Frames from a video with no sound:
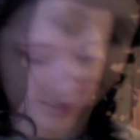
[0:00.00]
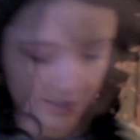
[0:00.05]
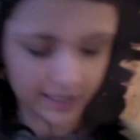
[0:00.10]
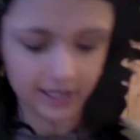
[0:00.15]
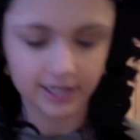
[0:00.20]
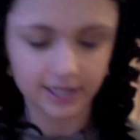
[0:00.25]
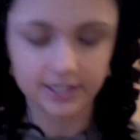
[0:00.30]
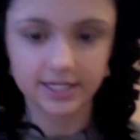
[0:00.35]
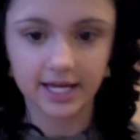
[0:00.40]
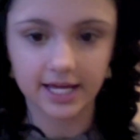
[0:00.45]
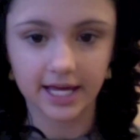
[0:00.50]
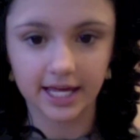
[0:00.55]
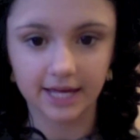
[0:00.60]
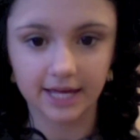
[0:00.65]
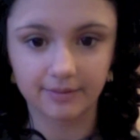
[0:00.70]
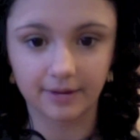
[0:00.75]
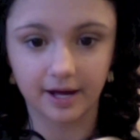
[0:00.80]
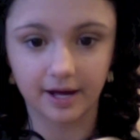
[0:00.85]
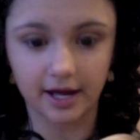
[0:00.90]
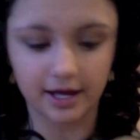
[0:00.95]
Then taking
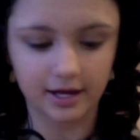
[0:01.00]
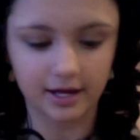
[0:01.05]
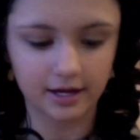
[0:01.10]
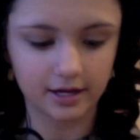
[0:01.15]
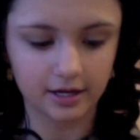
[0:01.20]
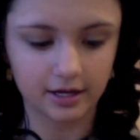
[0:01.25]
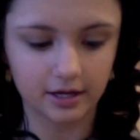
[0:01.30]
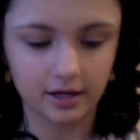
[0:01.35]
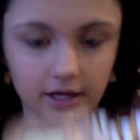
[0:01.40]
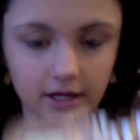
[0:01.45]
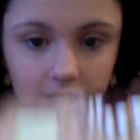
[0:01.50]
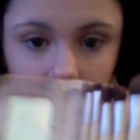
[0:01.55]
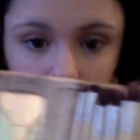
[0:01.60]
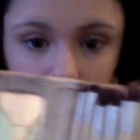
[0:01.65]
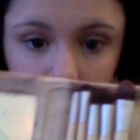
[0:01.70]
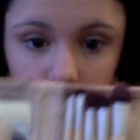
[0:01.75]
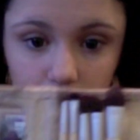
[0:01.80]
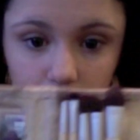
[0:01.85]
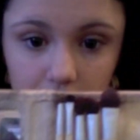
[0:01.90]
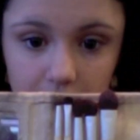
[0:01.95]
my Eco
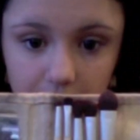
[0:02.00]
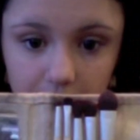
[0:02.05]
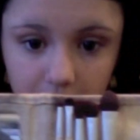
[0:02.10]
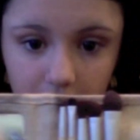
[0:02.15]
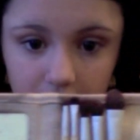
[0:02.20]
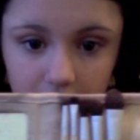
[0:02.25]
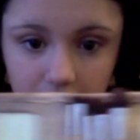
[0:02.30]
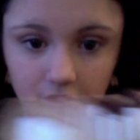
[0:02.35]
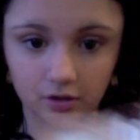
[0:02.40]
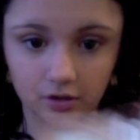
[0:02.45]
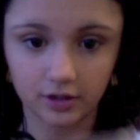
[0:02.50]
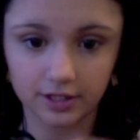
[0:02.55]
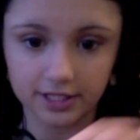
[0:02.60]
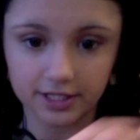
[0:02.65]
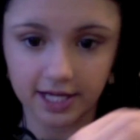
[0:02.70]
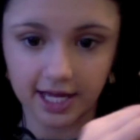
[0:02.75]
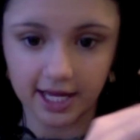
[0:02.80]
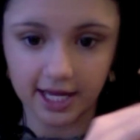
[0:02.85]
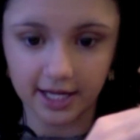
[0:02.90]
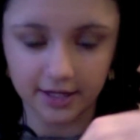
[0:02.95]
Tools brush roll and
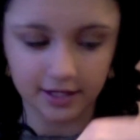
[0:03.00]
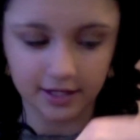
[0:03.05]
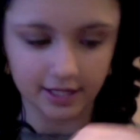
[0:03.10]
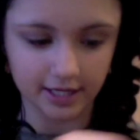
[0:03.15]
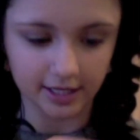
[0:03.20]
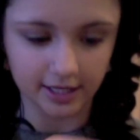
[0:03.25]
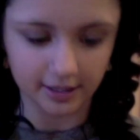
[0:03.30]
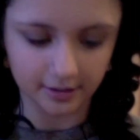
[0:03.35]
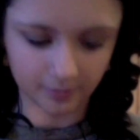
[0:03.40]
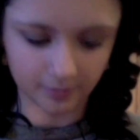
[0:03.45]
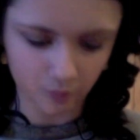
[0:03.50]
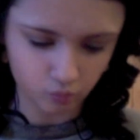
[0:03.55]
taking the